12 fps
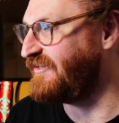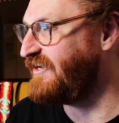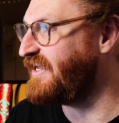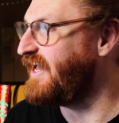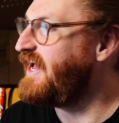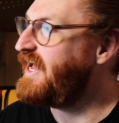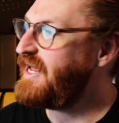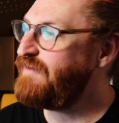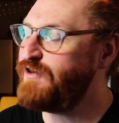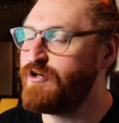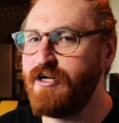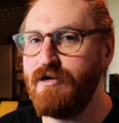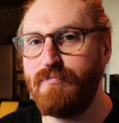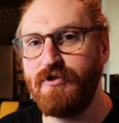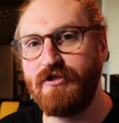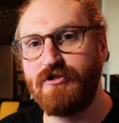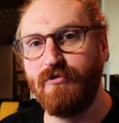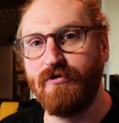Like, if you're gonna put the
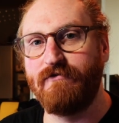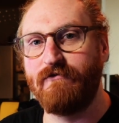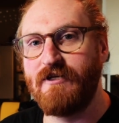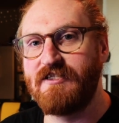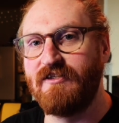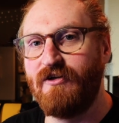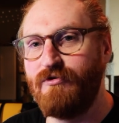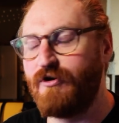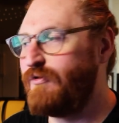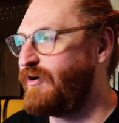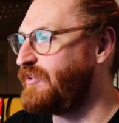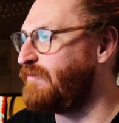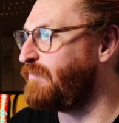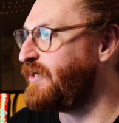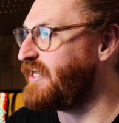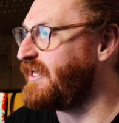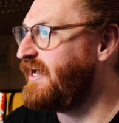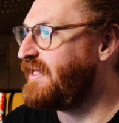Tour de France logo on the
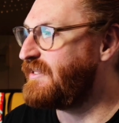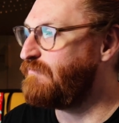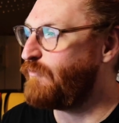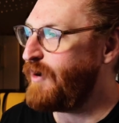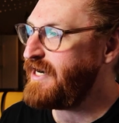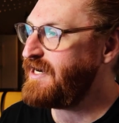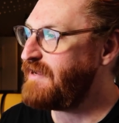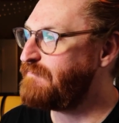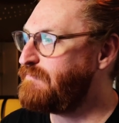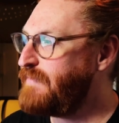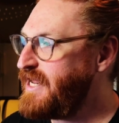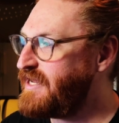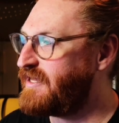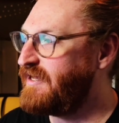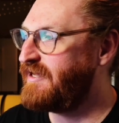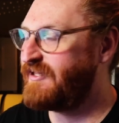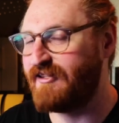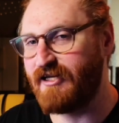bike, then why not make
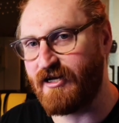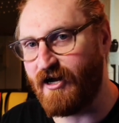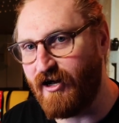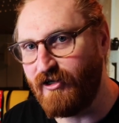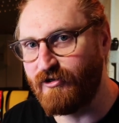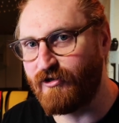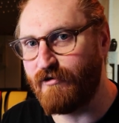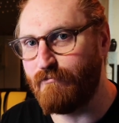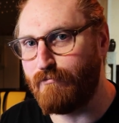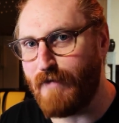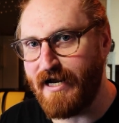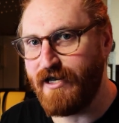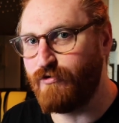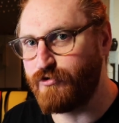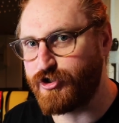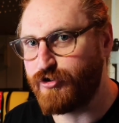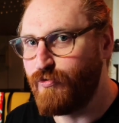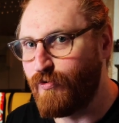the color maillot
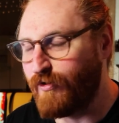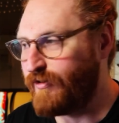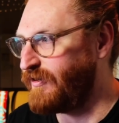jaune?